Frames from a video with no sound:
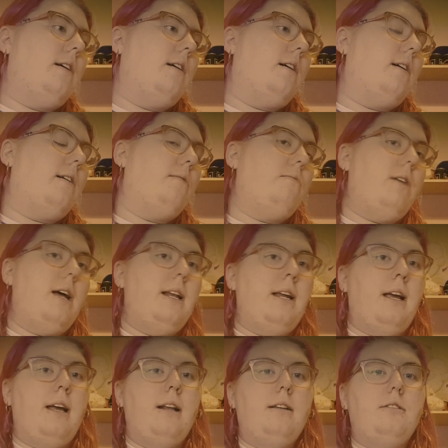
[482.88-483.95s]
I went
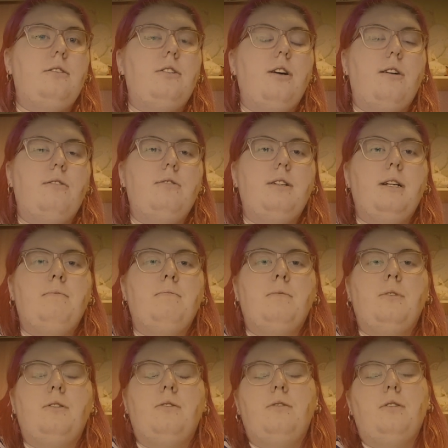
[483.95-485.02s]
in, told
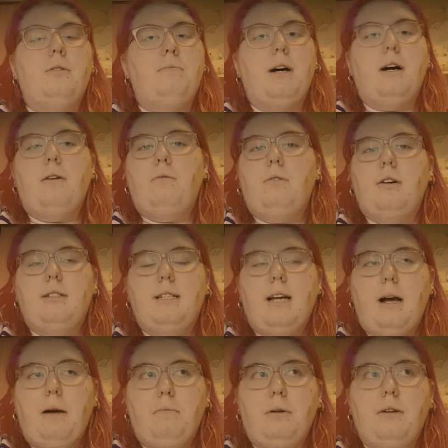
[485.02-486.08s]
him all about what's
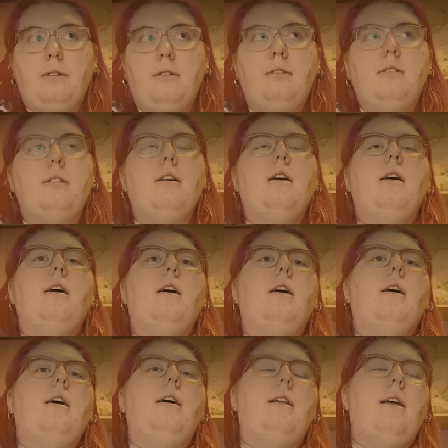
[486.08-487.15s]
happened
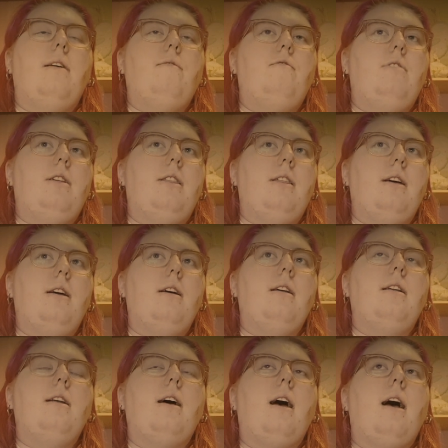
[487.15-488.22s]
and
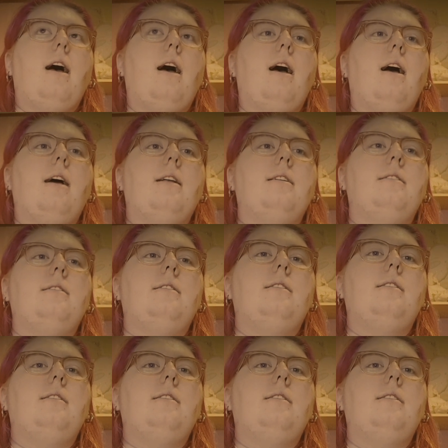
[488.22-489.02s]
everything, and